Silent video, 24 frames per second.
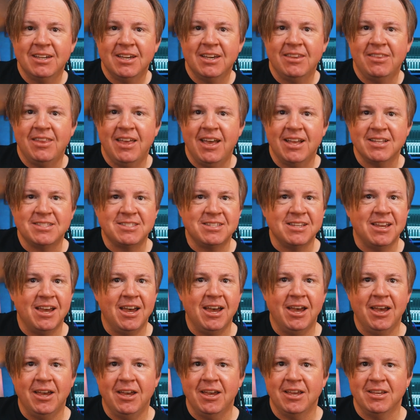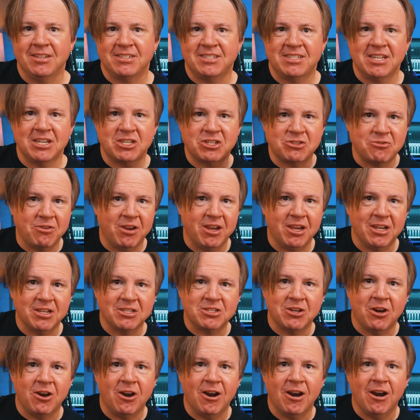That's a 6-string
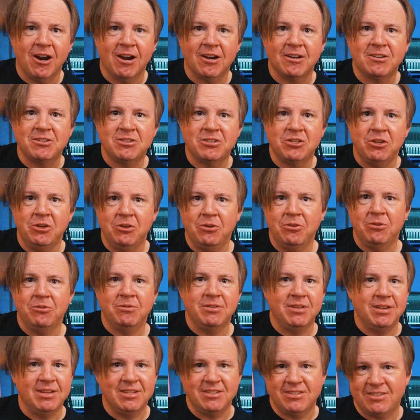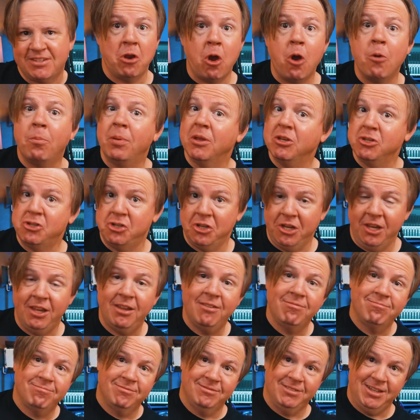guitar tuned in open G,
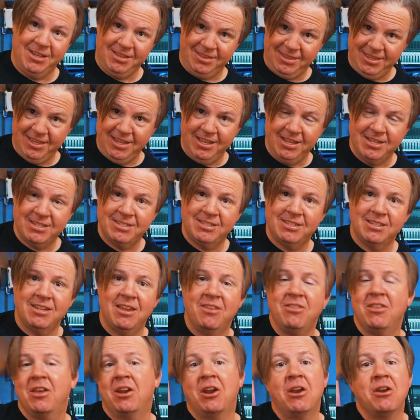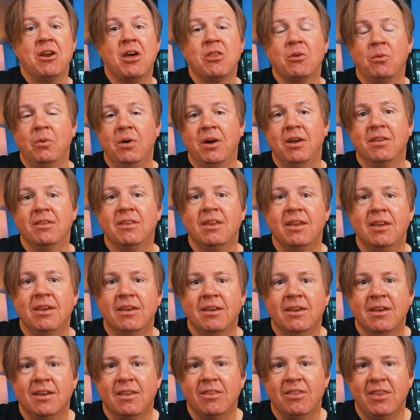like this. And then another one
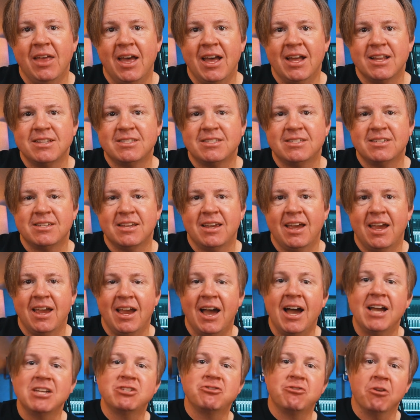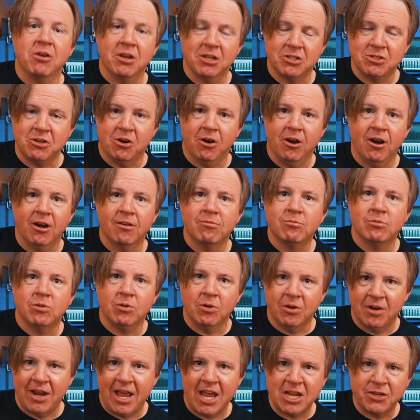that's a high-strung guitar or
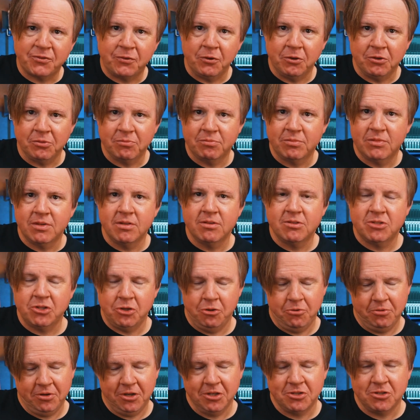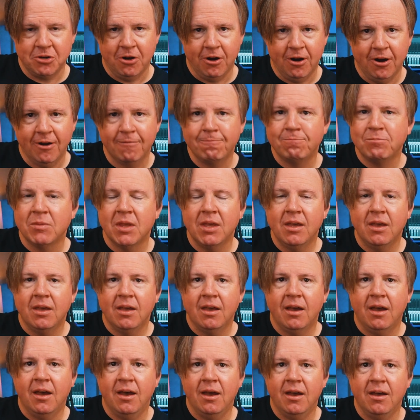a Nashville tuned guitar,
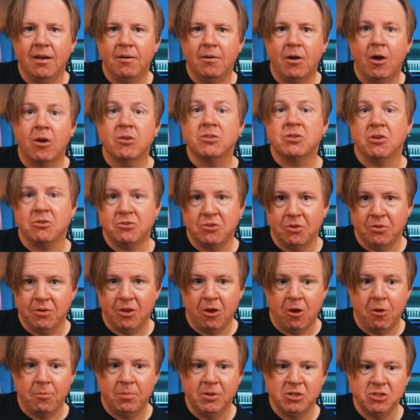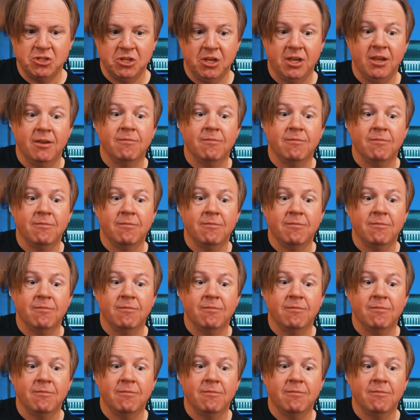also tuned to open G.